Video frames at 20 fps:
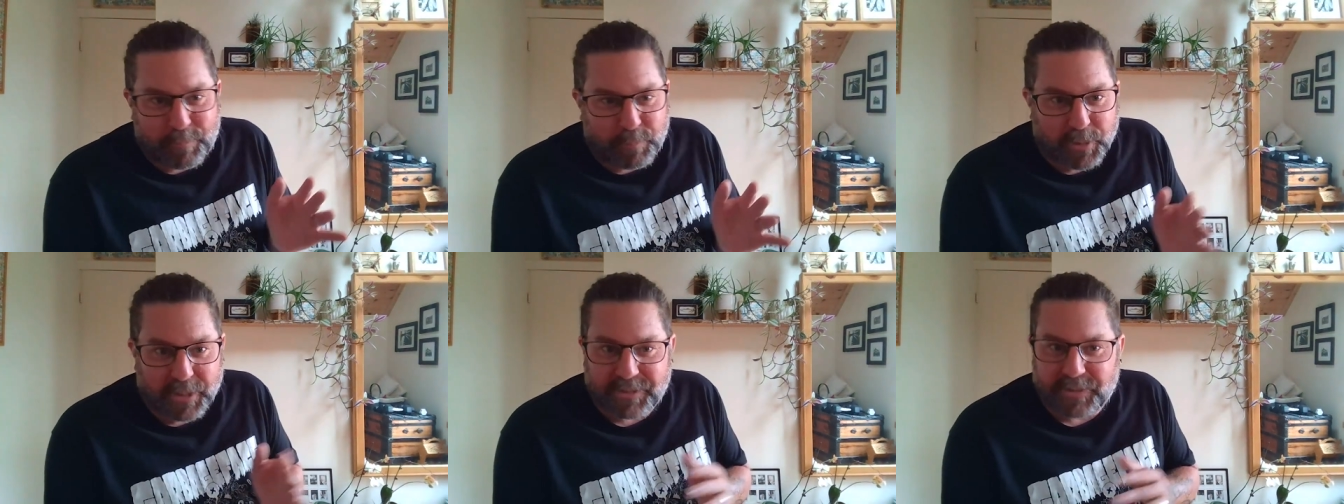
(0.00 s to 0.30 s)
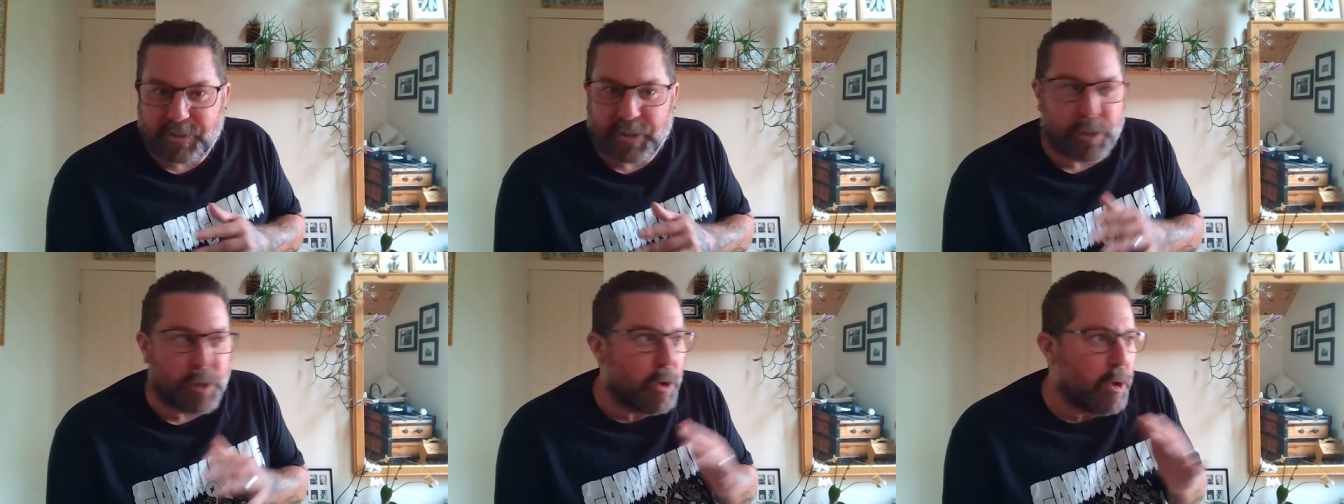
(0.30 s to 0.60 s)
I
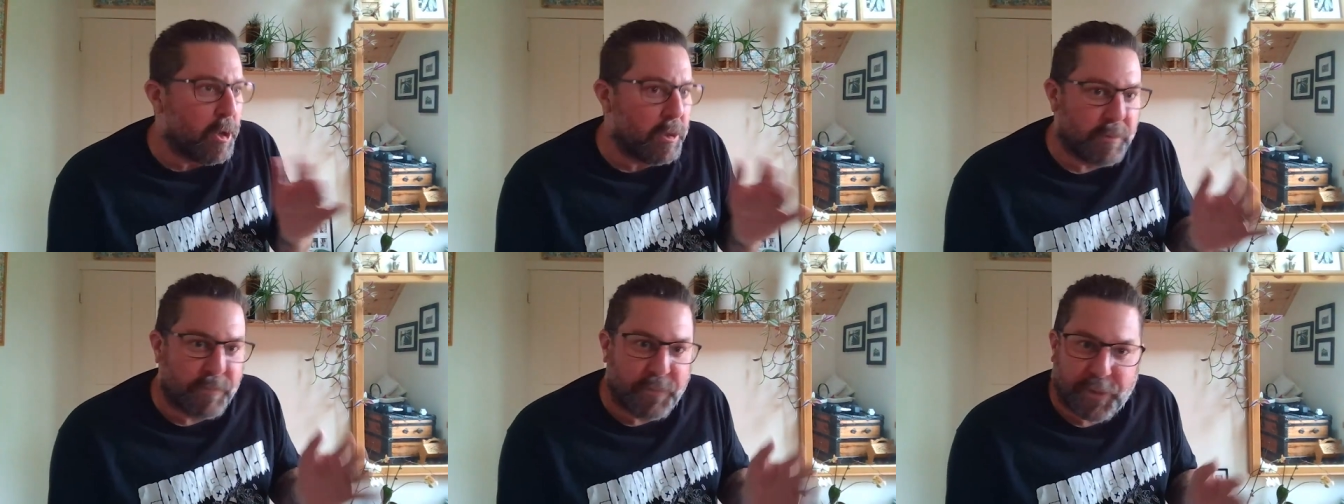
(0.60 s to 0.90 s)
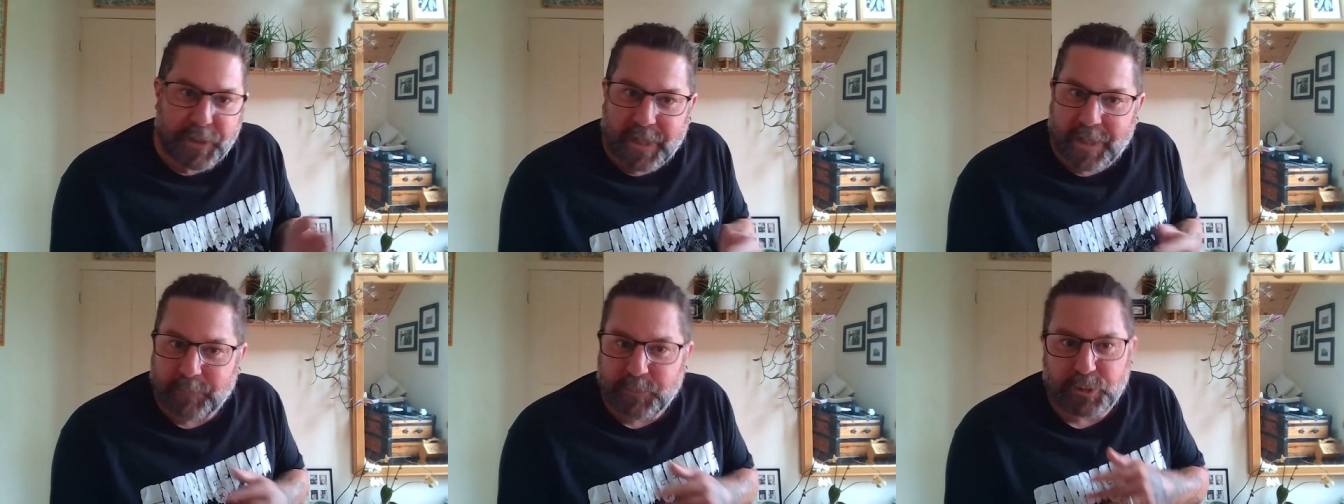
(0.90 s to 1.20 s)
listed all of the
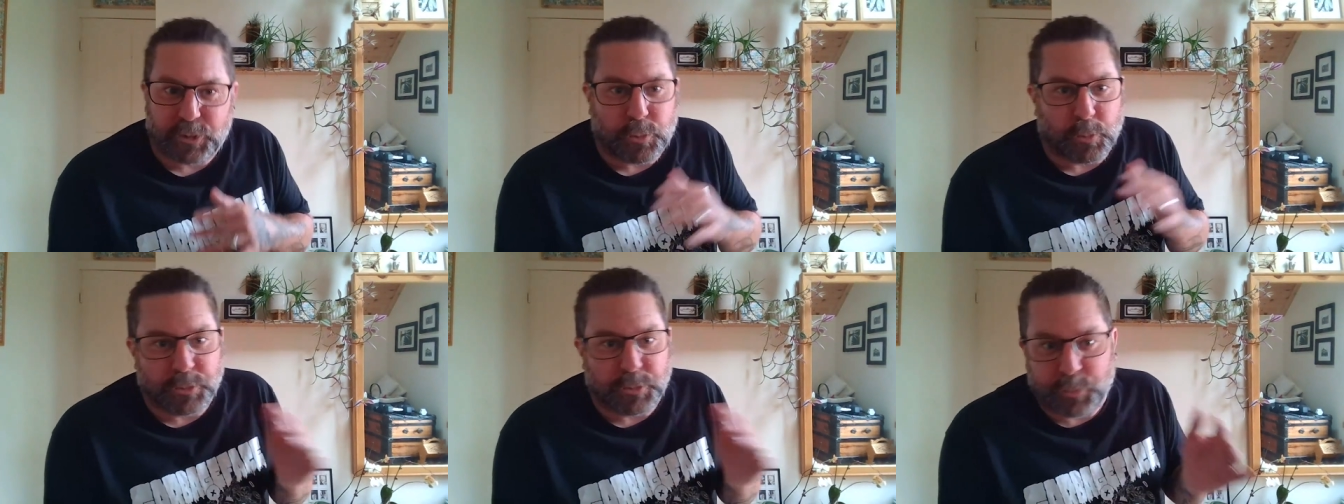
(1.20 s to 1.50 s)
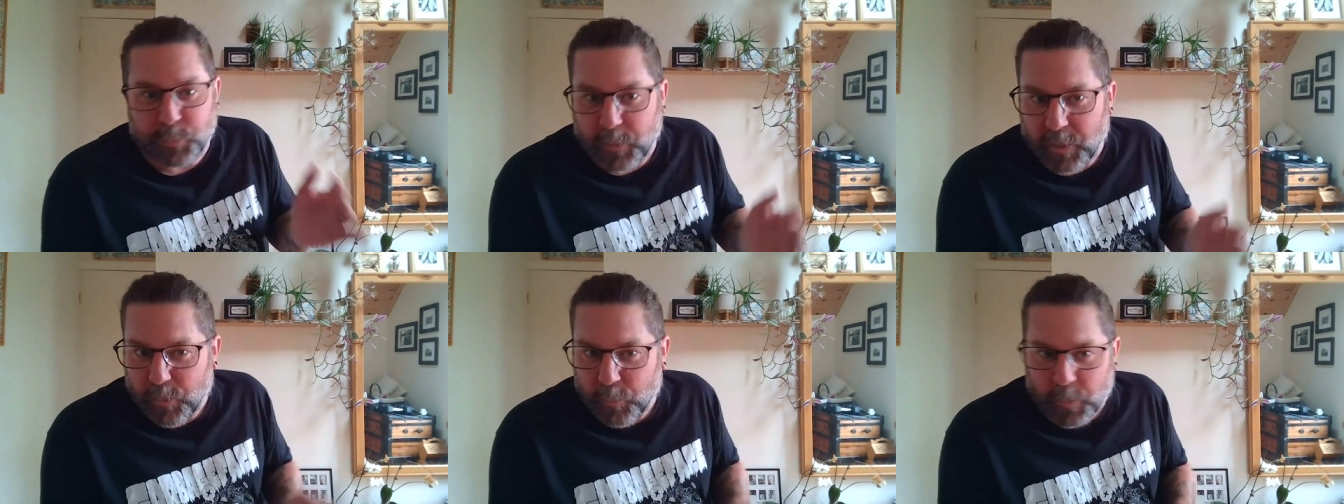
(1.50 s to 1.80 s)
names and told
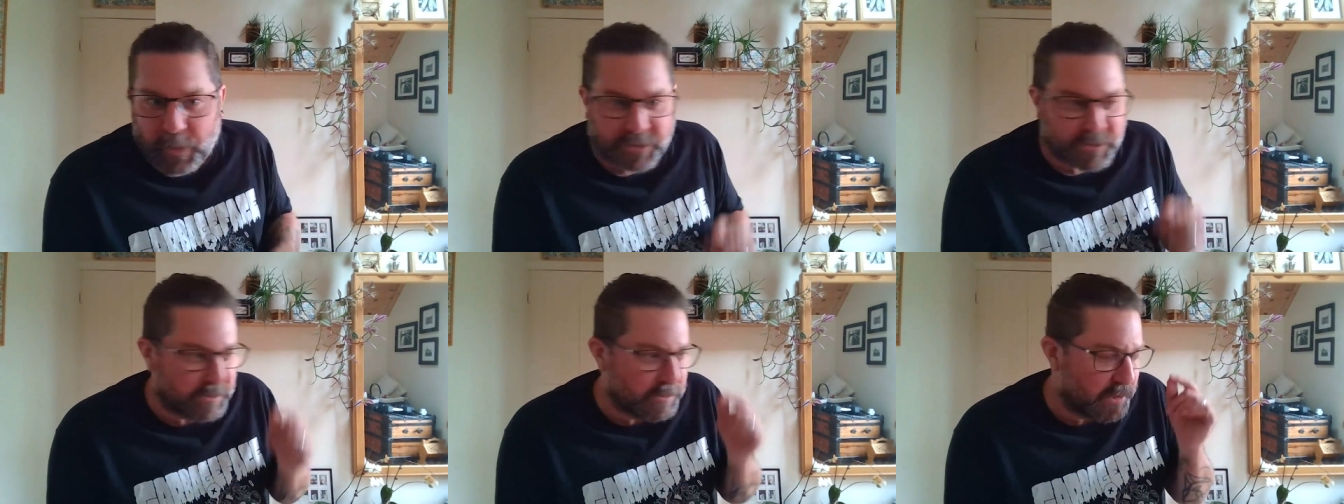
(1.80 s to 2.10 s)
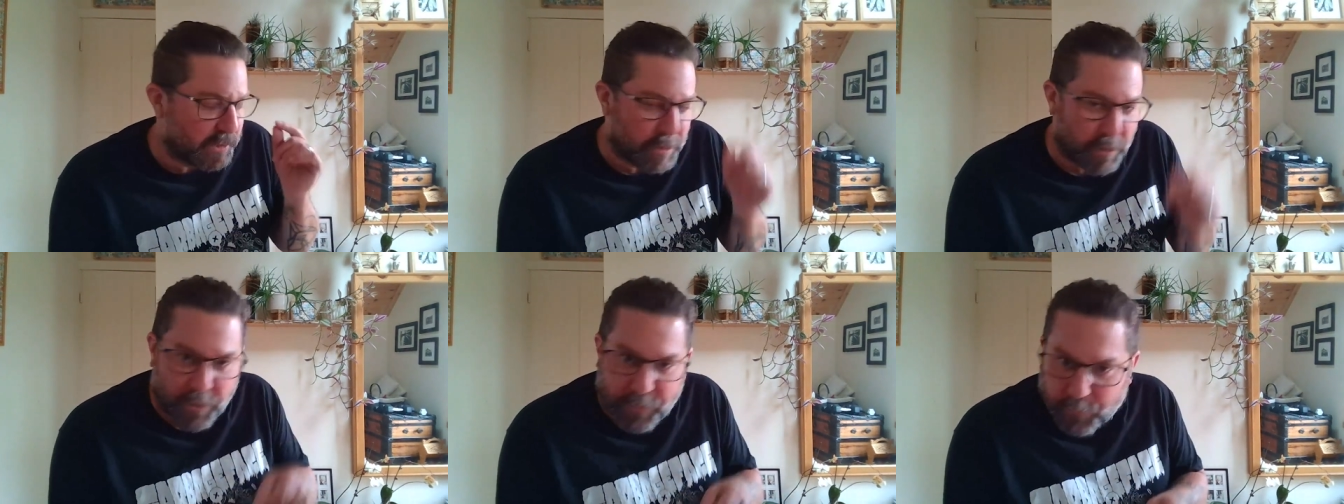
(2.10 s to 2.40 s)
you where it was and
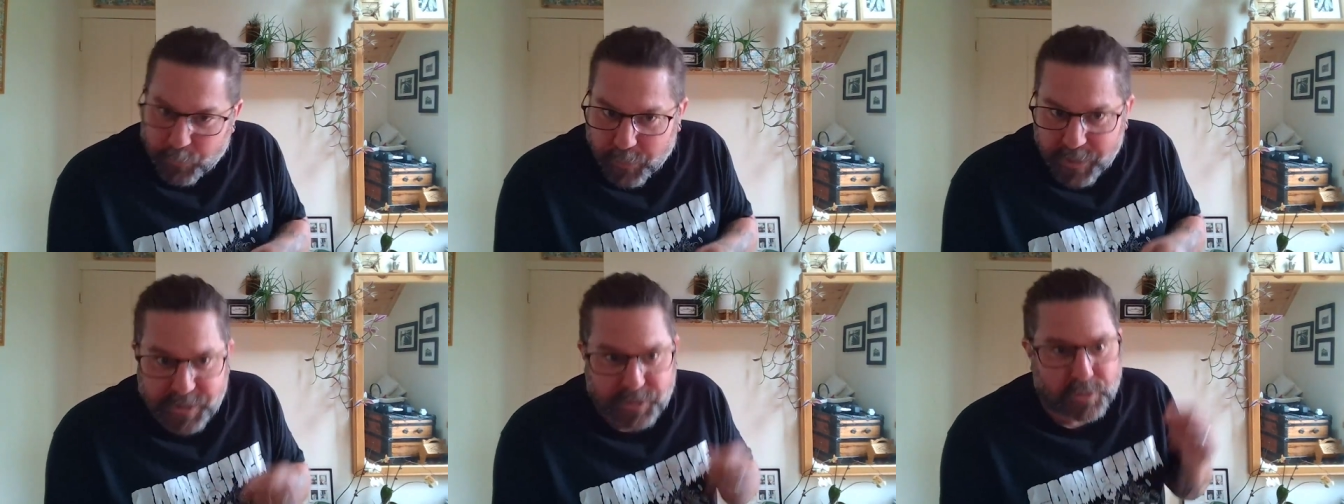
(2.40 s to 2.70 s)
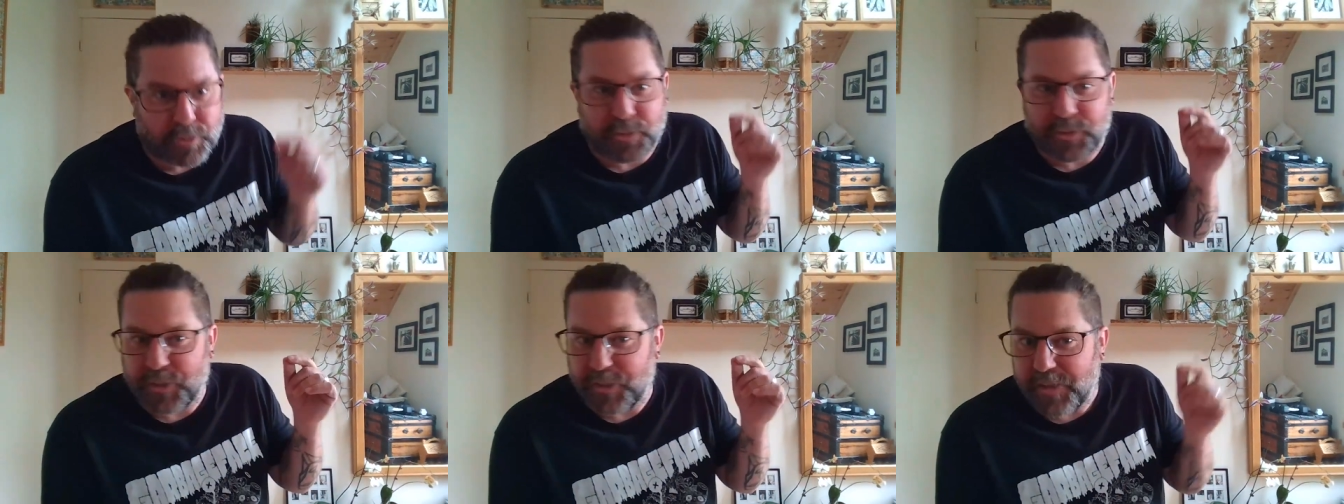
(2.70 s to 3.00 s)
did all the
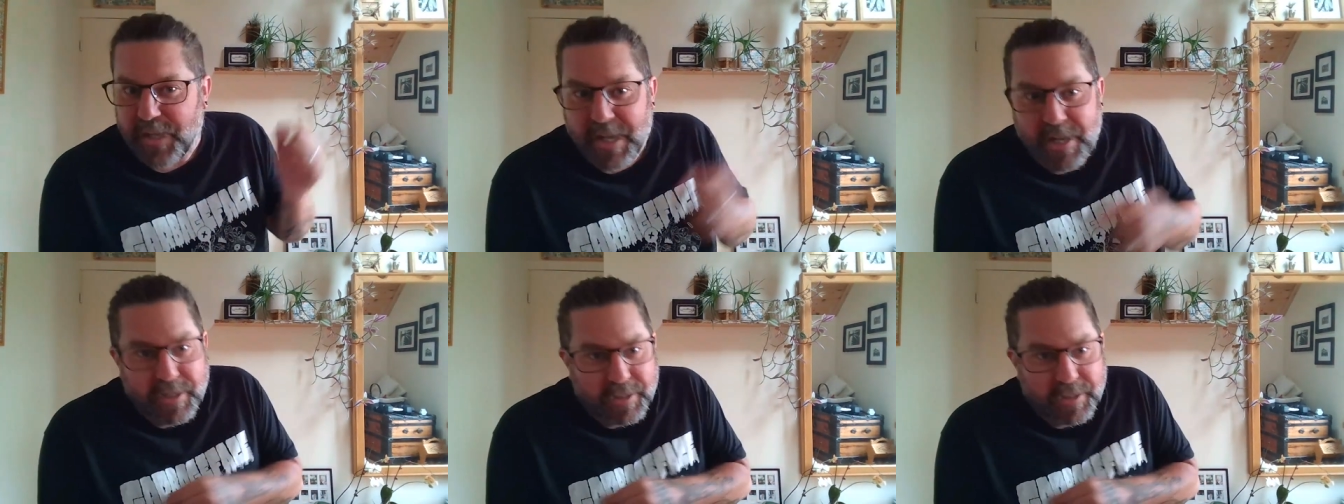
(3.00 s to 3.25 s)
research and